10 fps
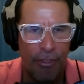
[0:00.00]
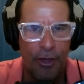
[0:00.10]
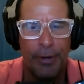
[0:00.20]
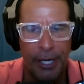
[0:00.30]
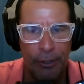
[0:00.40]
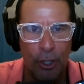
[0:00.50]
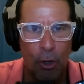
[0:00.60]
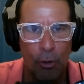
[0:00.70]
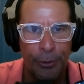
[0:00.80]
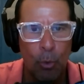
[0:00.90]
30 years
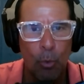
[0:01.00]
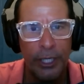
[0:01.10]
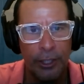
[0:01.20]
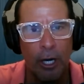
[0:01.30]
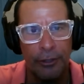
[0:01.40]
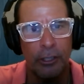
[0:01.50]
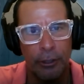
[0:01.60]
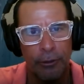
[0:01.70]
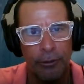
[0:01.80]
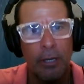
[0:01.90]
old, we start to
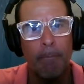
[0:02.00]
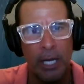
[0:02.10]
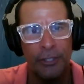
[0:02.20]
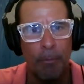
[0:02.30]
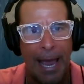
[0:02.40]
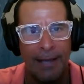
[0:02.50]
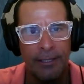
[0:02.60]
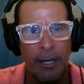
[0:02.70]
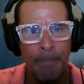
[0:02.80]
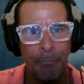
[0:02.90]
lose muscle mass.
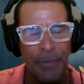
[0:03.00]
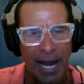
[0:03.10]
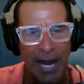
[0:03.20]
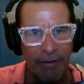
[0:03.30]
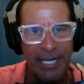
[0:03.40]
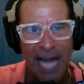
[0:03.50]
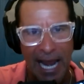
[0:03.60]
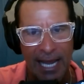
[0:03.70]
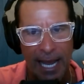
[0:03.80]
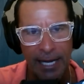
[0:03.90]
And every
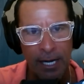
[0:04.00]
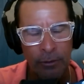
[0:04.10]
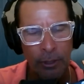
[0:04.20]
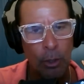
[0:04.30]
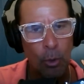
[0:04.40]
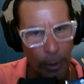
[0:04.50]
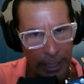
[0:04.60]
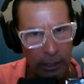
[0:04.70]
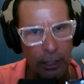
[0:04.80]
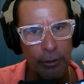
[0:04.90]
decade, we
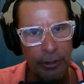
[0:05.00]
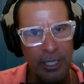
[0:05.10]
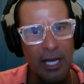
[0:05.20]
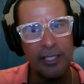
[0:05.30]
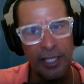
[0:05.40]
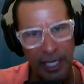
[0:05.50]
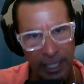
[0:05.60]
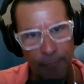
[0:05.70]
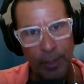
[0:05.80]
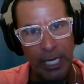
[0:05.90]
lose a
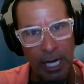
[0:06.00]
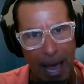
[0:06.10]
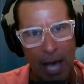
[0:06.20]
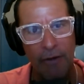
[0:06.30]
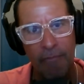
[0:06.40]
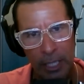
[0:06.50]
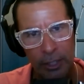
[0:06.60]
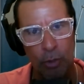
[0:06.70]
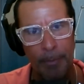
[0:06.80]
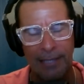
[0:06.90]
significant amount of muscle
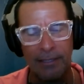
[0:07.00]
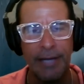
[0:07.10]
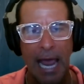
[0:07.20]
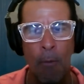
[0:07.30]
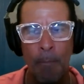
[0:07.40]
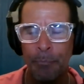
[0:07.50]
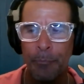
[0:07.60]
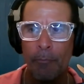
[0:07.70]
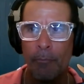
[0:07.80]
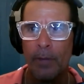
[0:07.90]
mass. Now,
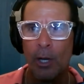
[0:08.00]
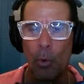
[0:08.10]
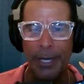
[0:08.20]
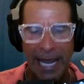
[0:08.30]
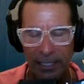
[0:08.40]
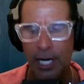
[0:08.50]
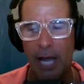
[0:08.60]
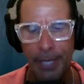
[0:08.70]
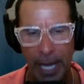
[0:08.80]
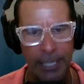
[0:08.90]
we can't stop
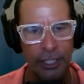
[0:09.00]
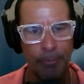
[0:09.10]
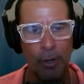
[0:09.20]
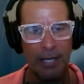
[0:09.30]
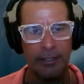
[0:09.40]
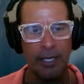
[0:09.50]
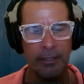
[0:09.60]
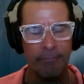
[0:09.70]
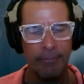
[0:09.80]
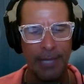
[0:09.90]
the aging process.
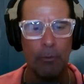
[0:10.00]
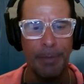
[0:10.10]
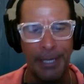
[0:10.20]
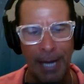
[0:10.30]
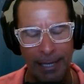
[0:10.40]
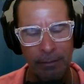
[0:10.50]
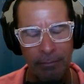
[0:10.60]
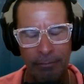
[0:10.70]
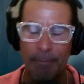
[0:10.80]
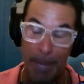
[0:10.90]
That would be nice
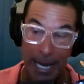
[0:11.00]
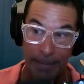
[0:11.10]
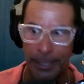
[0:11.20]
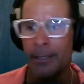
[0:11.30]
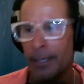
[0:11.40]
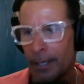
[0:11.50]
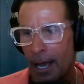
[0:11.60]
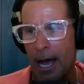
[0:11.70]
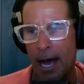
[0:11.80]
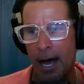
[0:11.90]
maybe.
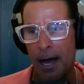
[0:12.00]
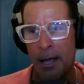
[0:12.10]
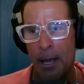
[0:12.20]
Uh,